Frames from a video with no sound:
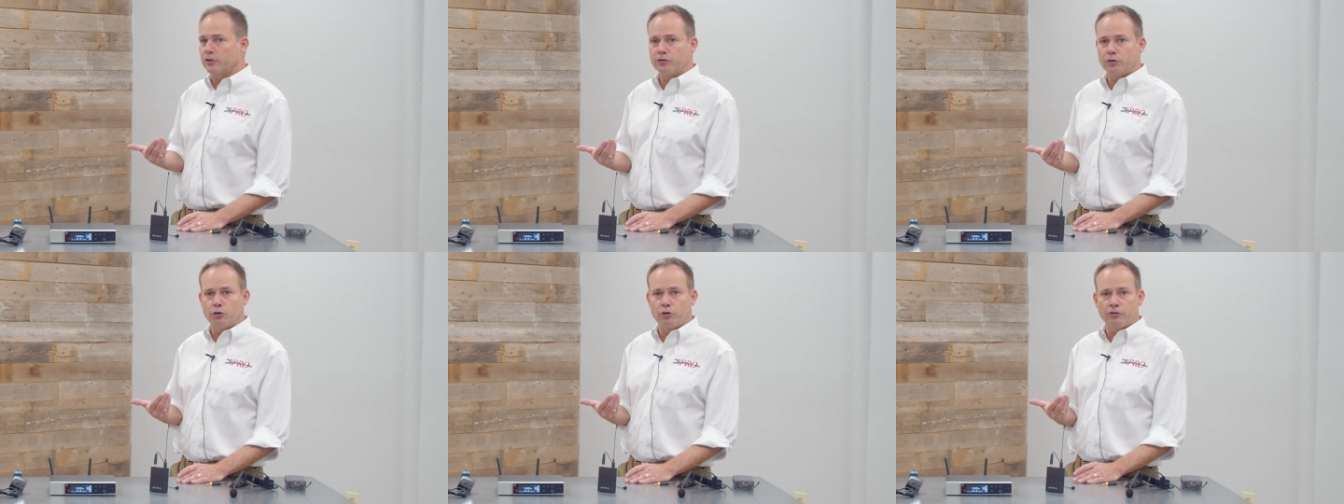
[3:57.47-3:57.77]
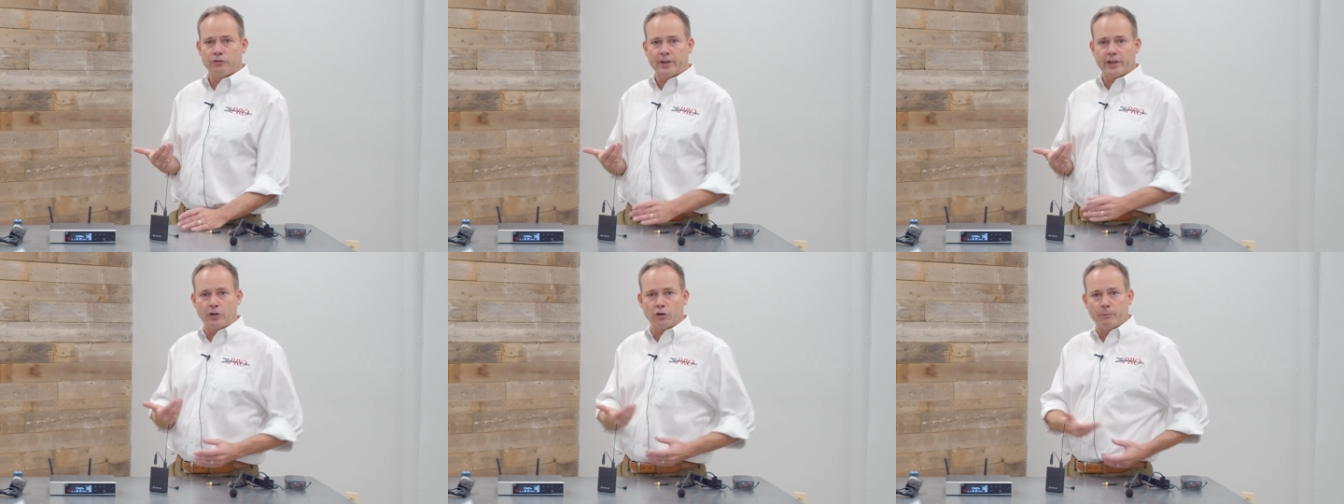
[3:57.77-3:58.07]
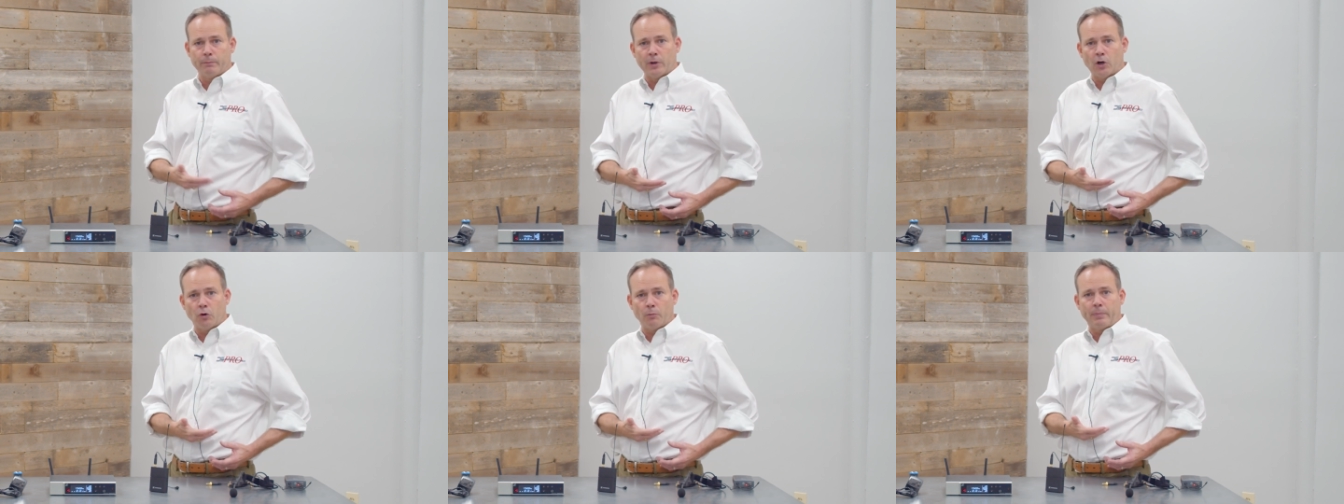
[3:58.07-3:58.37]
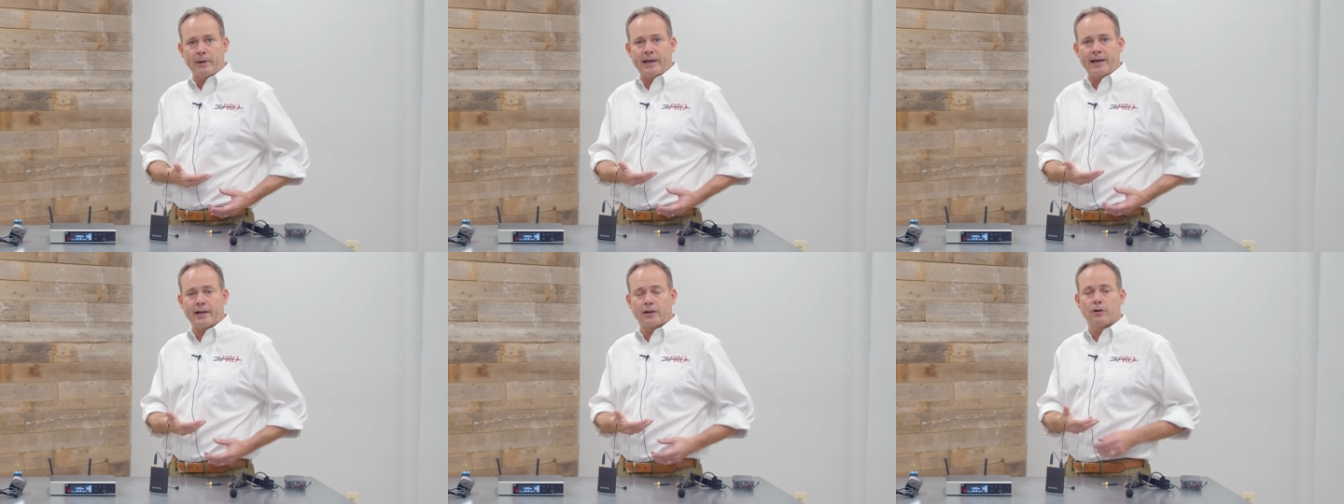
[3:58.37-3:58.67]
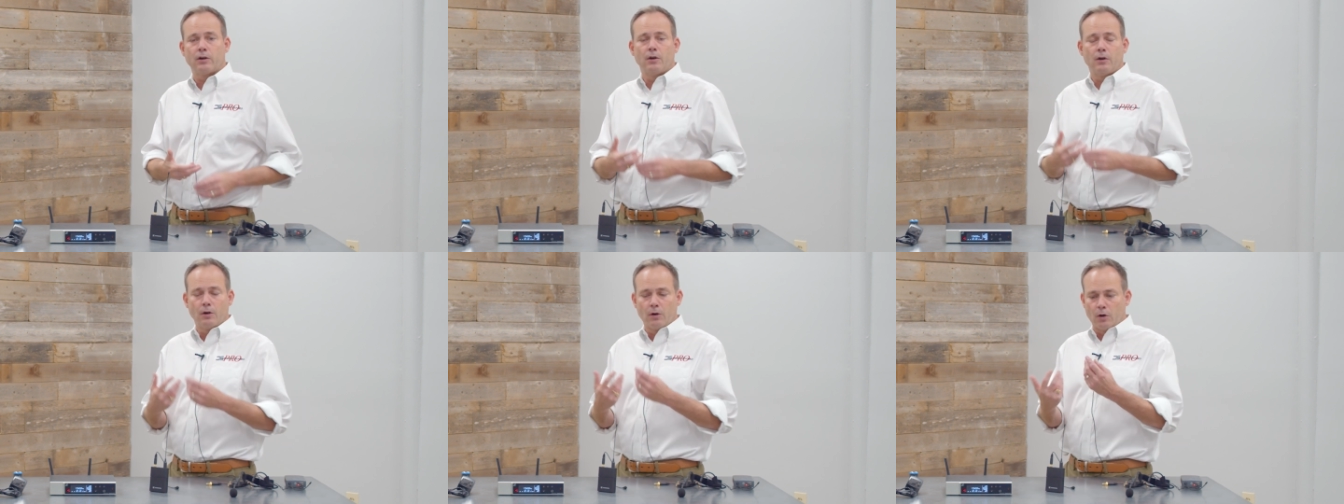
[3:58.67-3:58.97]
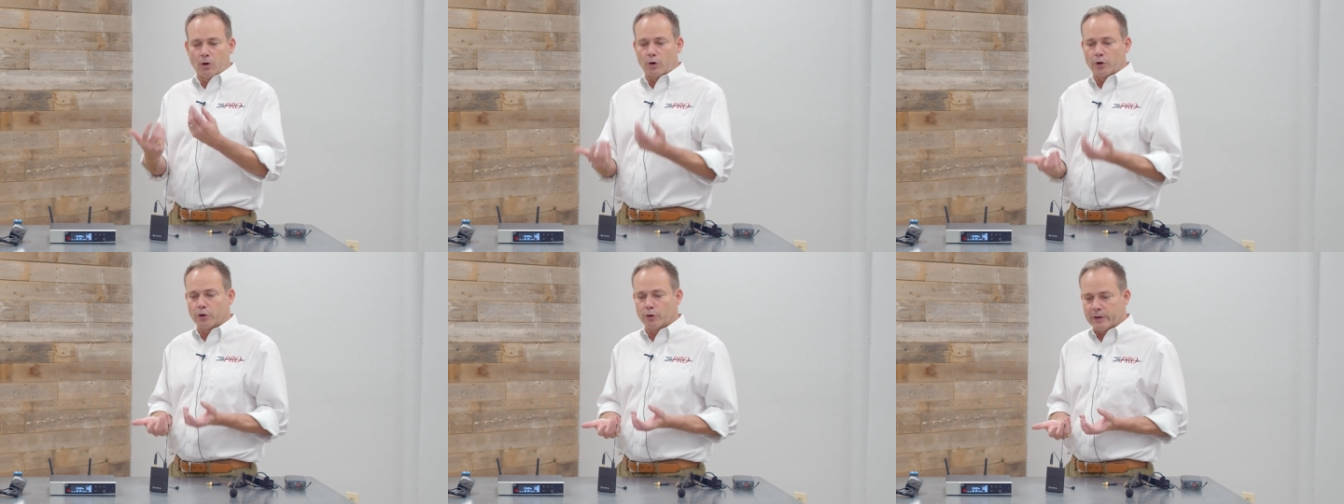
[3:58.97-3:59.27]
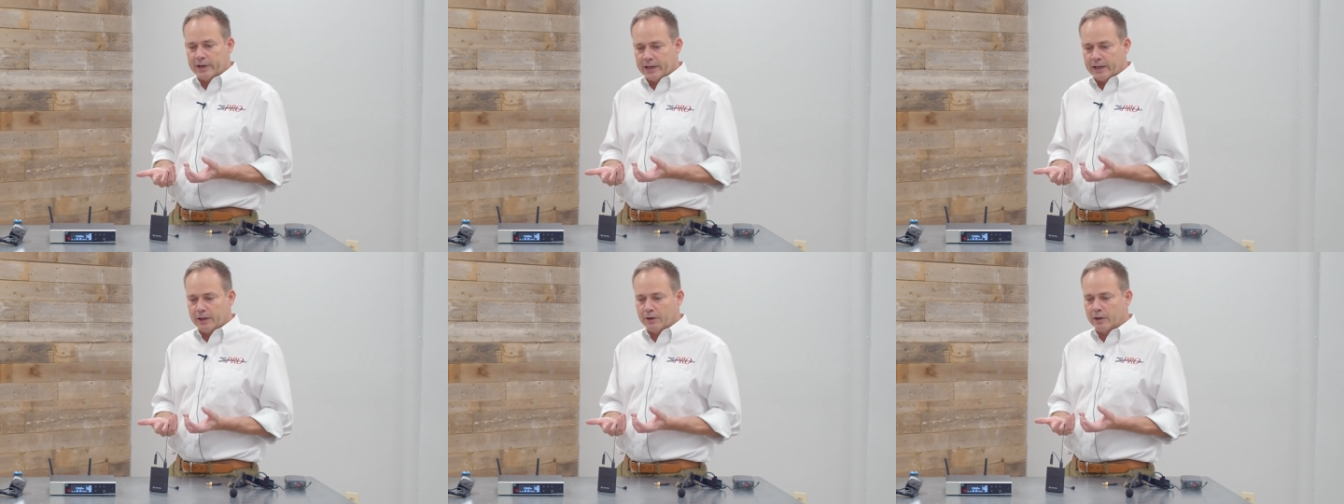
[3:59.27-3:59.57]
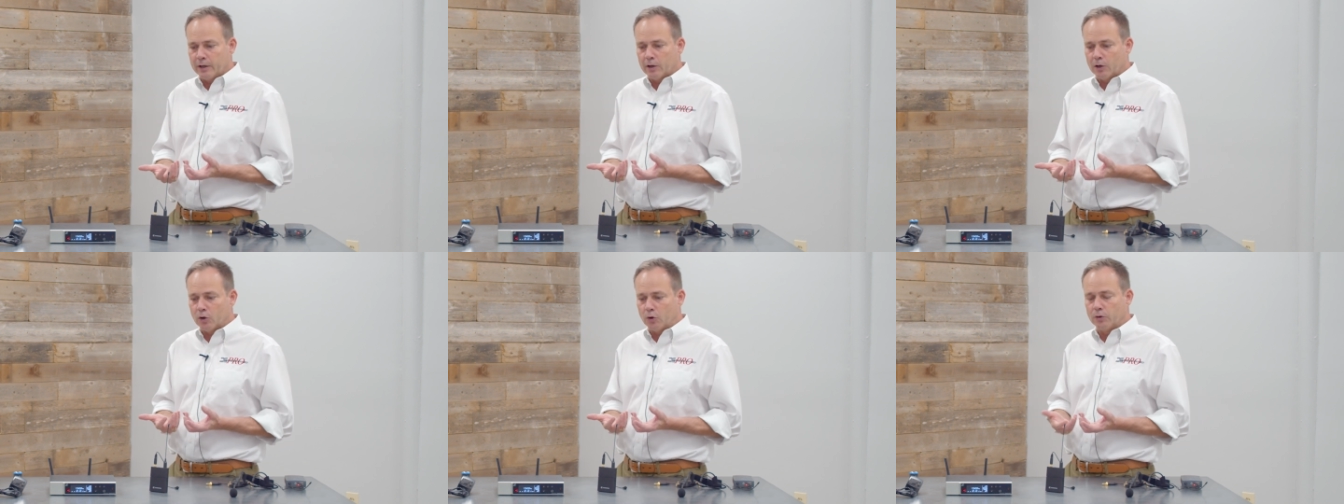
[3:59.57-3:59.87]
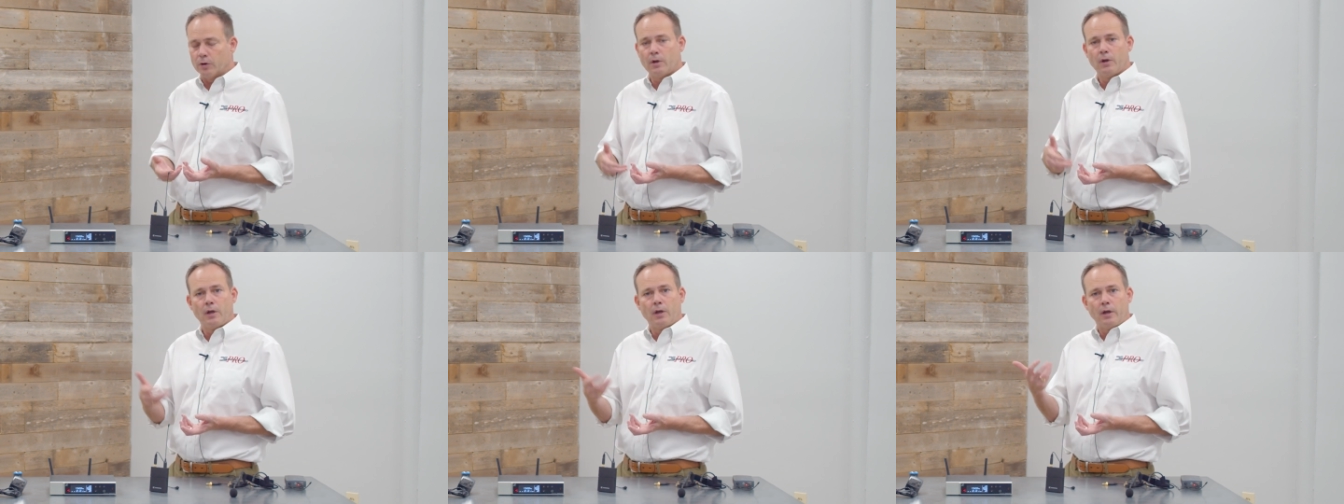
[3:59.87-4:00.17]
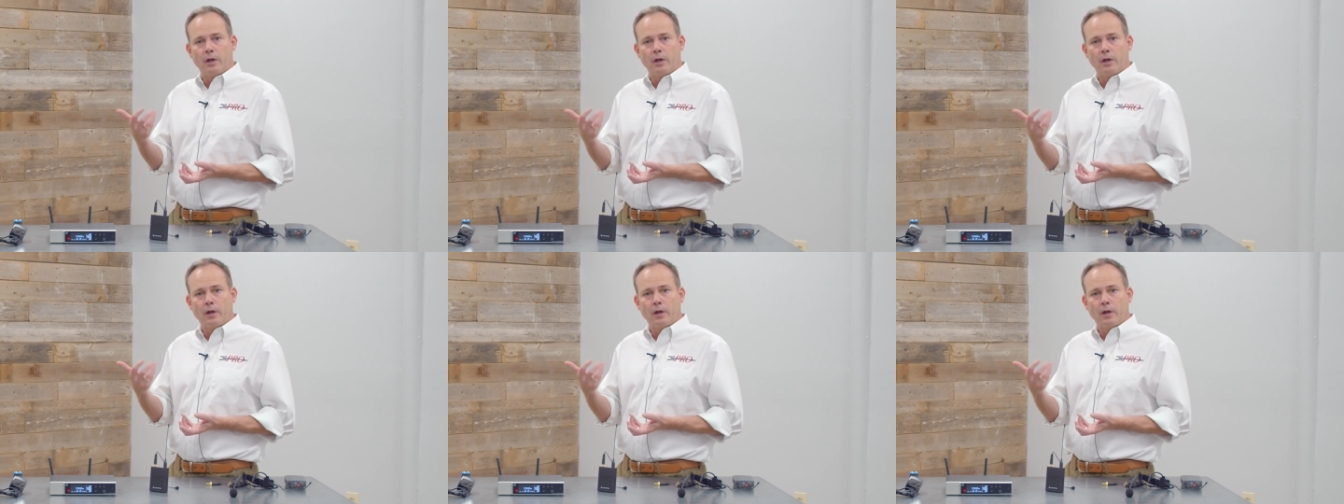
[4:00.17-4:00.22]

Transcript: So you can take your belt pack or your handheld